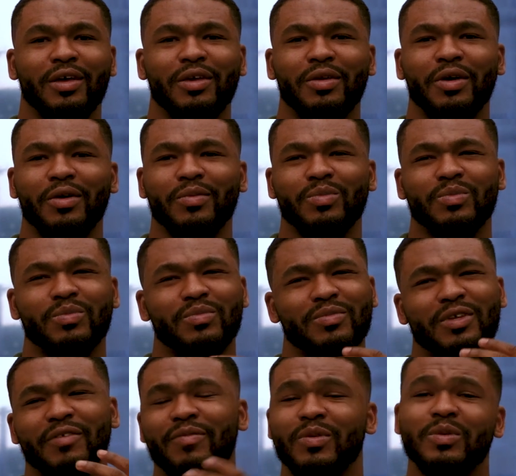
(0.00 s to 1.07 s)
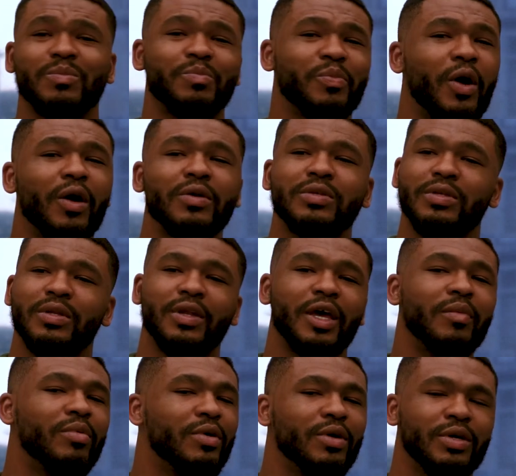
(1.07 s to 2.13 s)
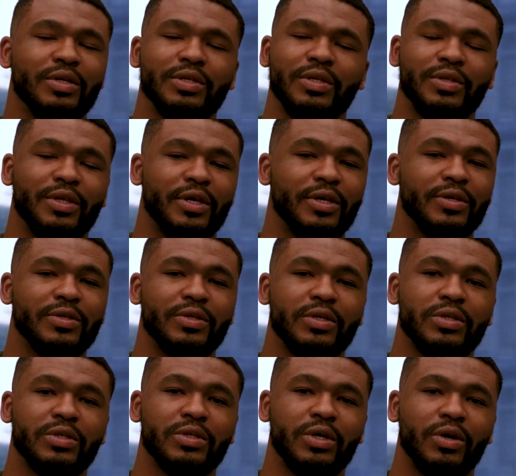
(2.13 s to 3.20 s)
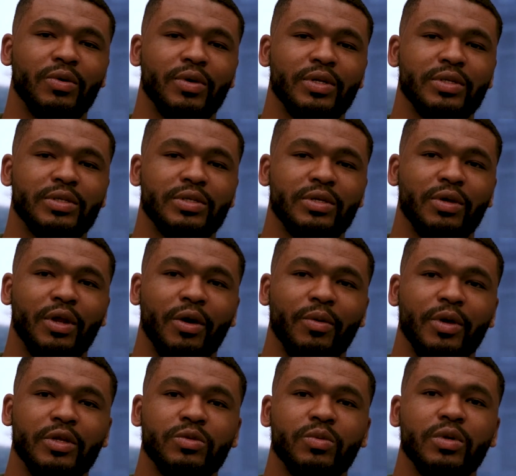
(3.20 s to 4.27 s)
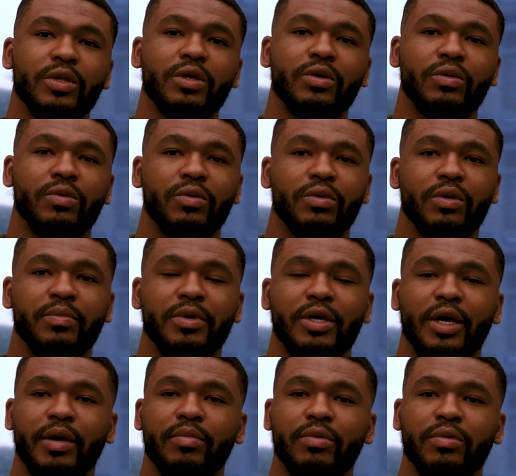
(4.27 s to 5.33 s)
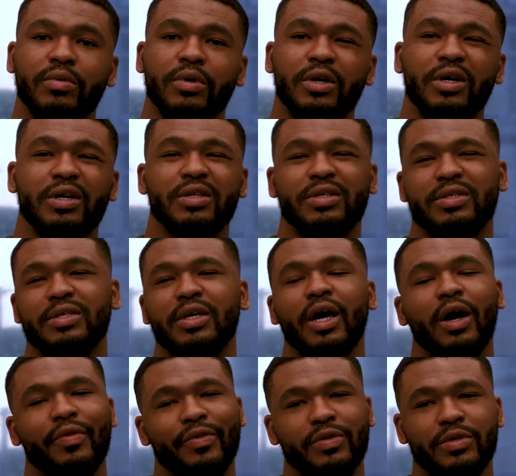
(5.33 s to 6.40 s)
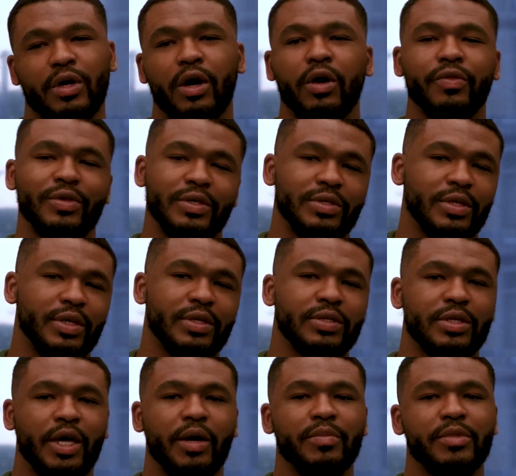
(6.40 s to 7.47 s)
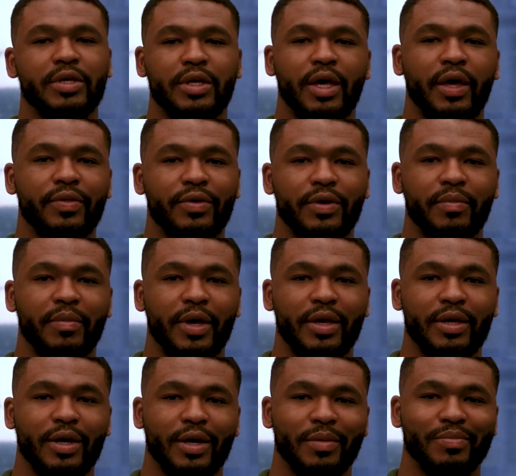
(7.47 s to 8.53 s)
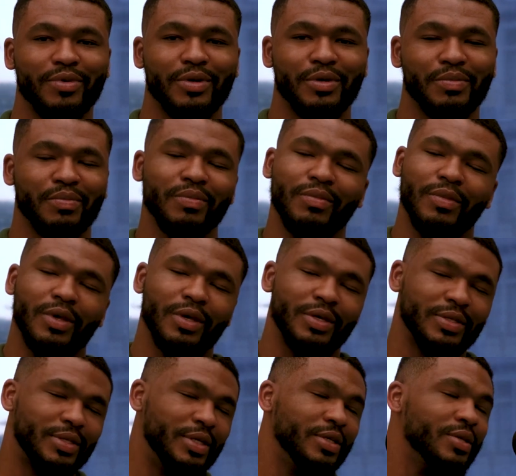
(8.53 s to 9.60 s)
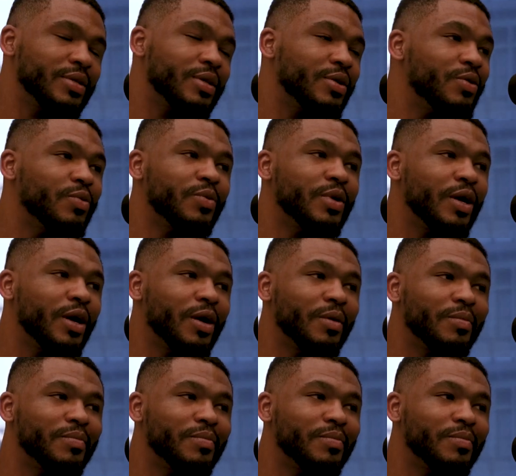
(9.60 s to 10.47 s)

you know, different parts of neighborhoods and things. And so it's really cool to be able to see how all these things come together to make up essentially who we are.